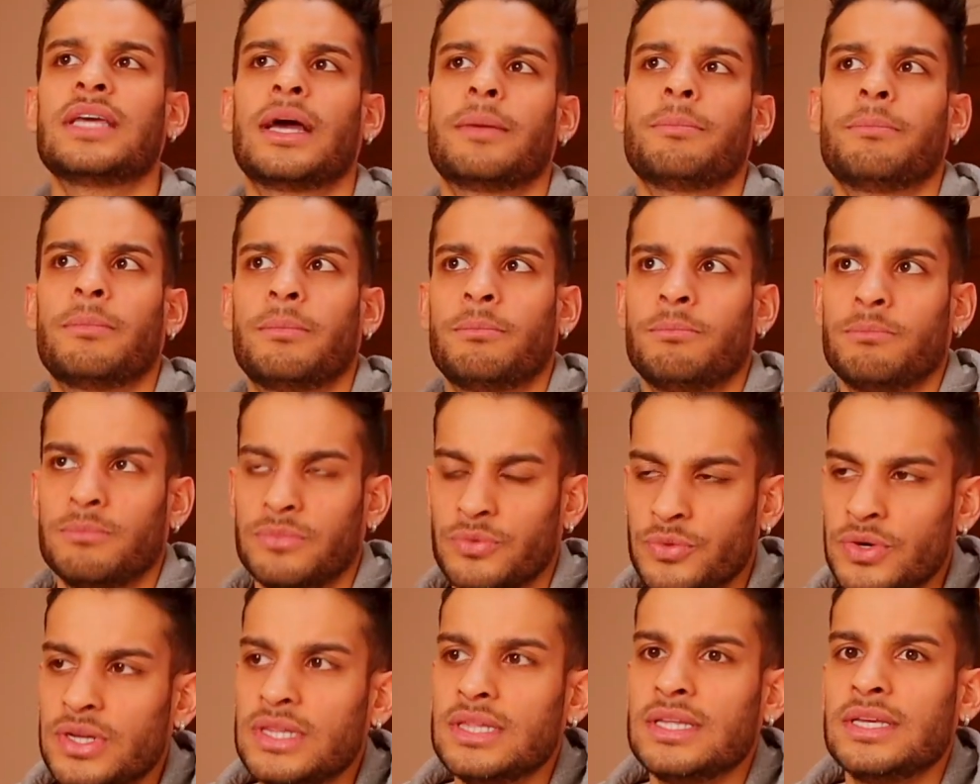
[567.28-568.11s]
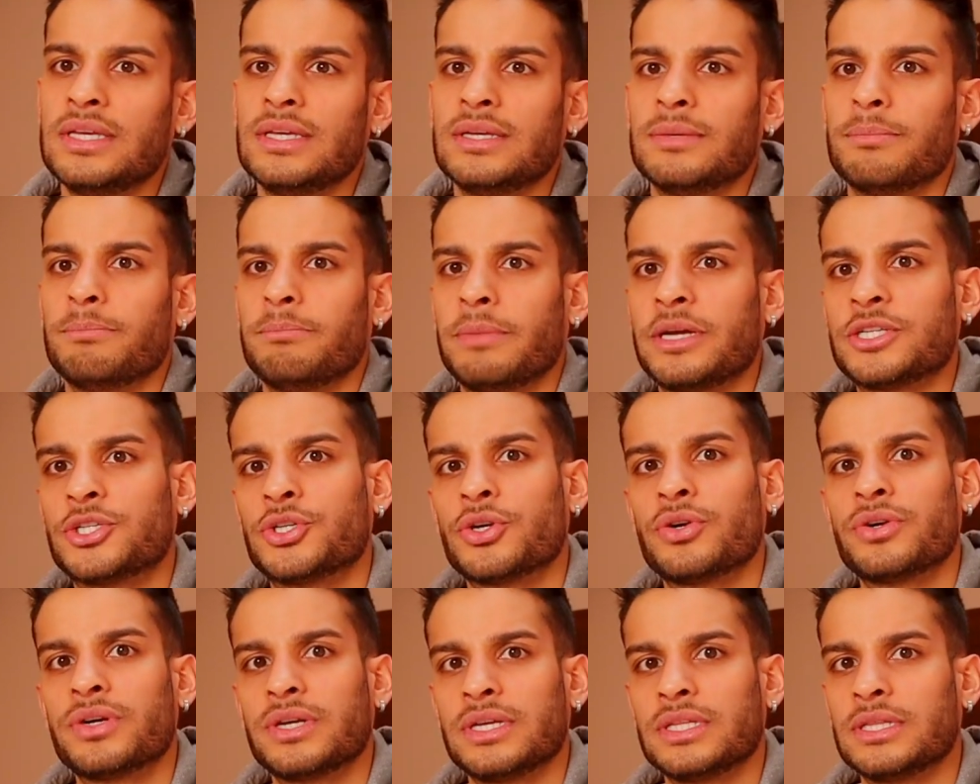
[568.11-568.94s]
I'm really
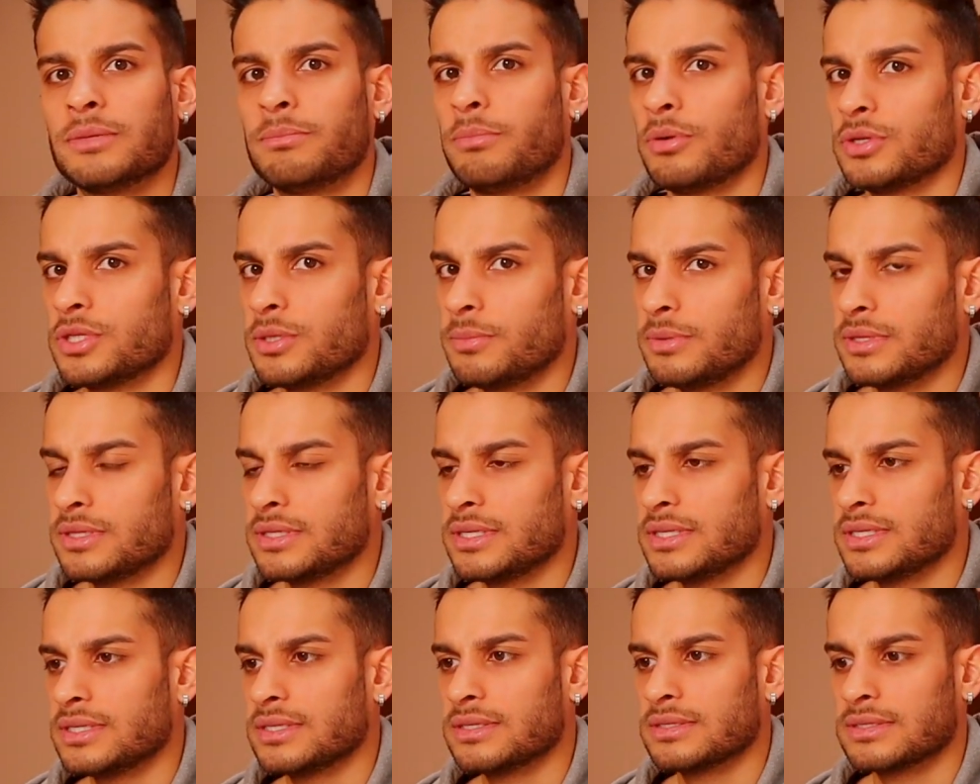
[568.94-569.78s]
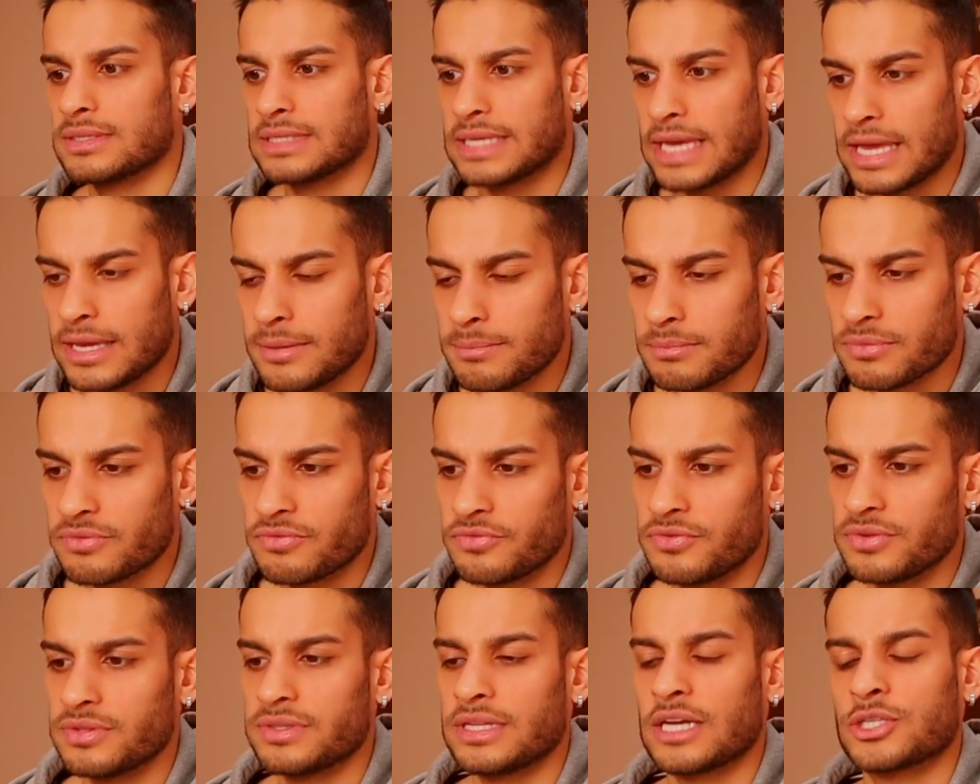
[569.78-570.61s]
mature in the bodybuilding game,
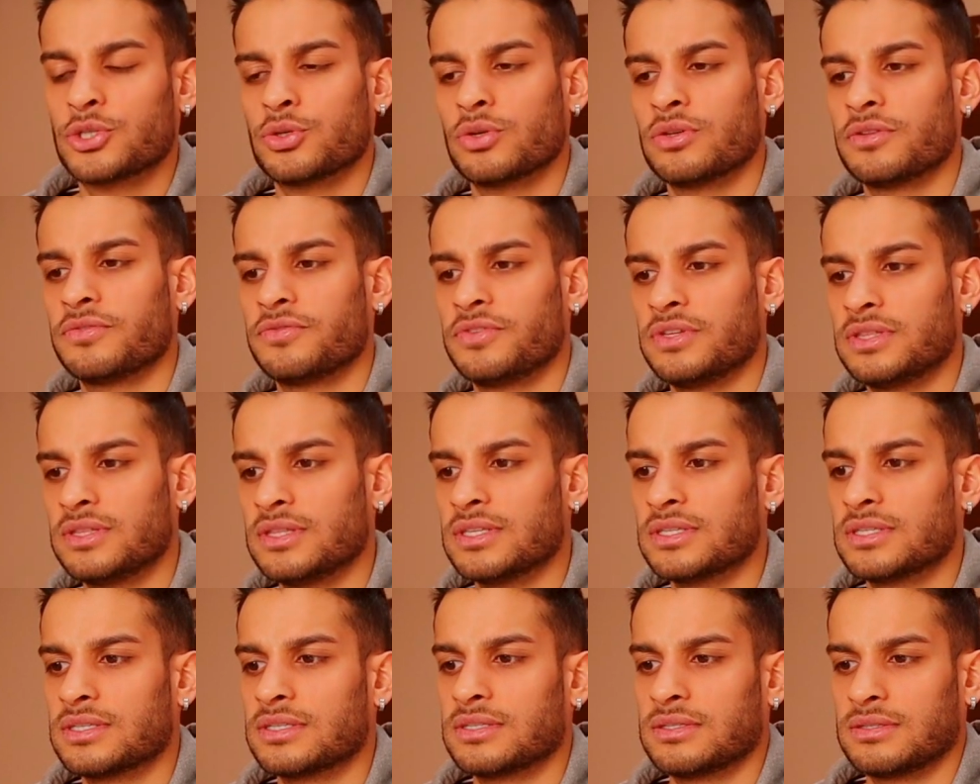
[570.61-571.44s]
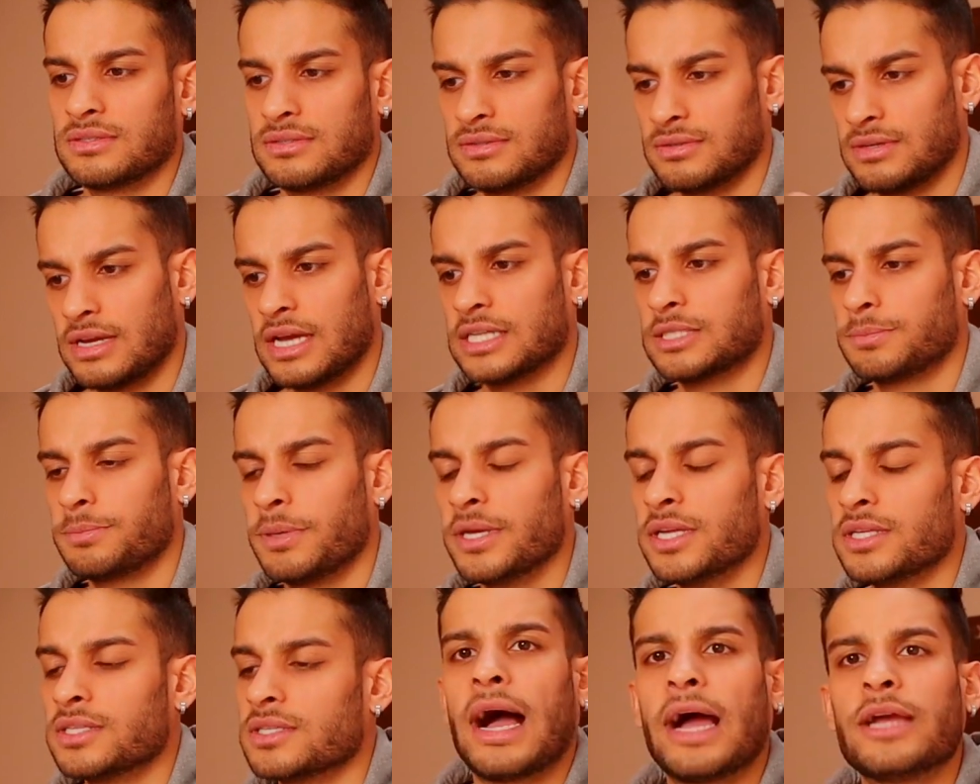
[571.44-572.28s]
natural fitness
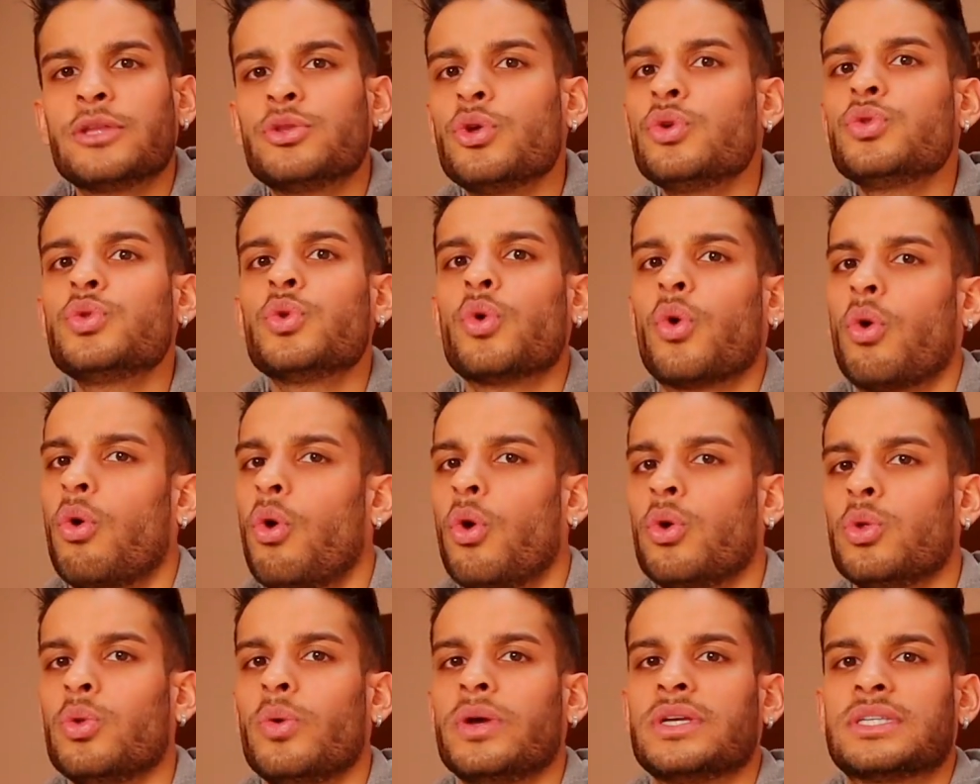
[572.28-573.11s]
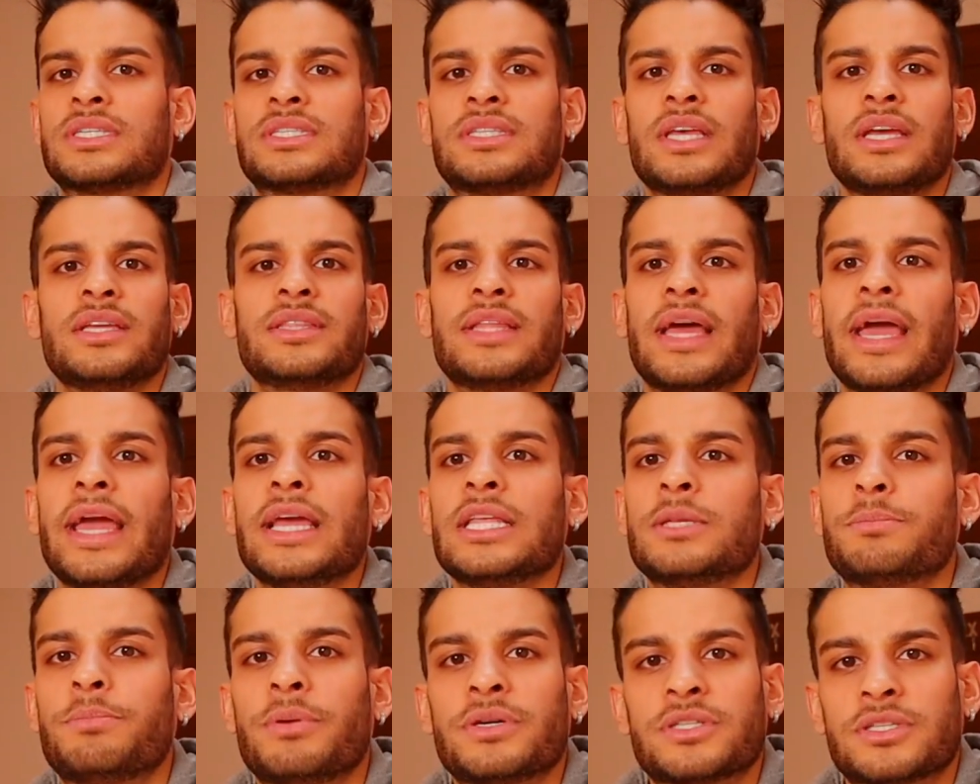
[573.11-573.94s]
aspect. I don't always stay in
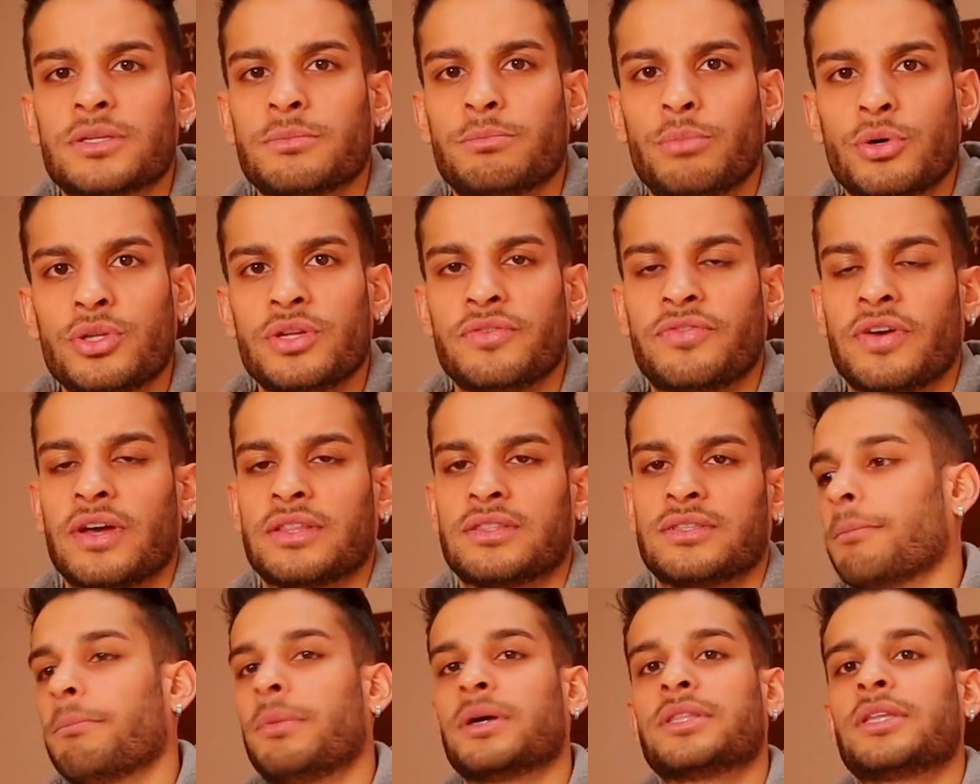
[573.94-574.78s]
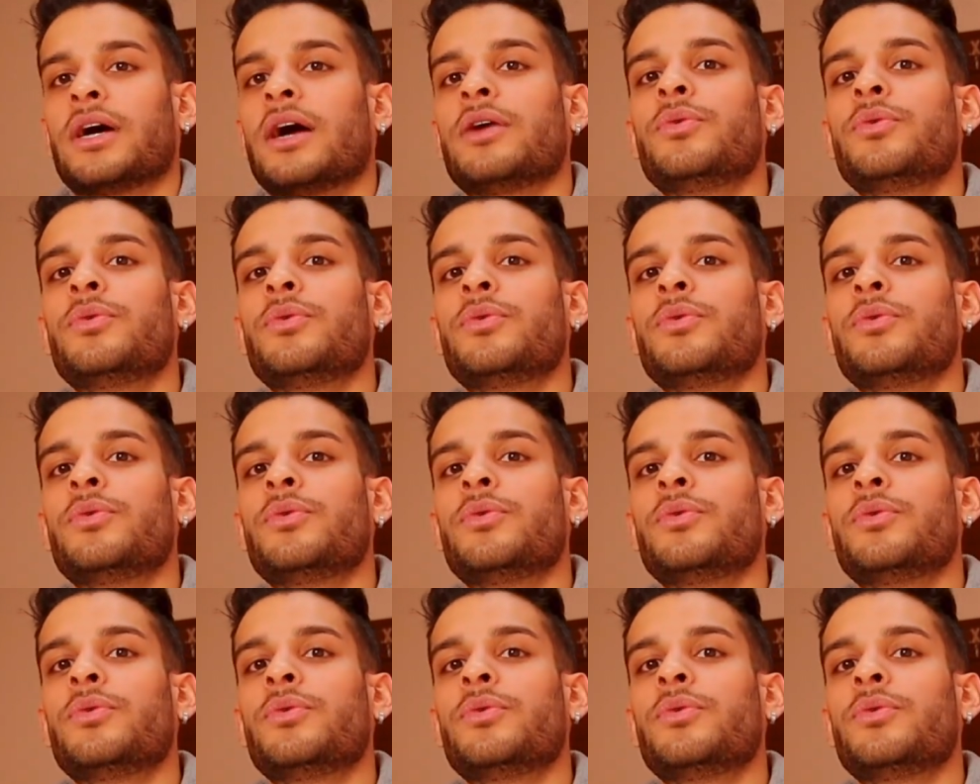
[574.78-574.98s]
8% body fat, but I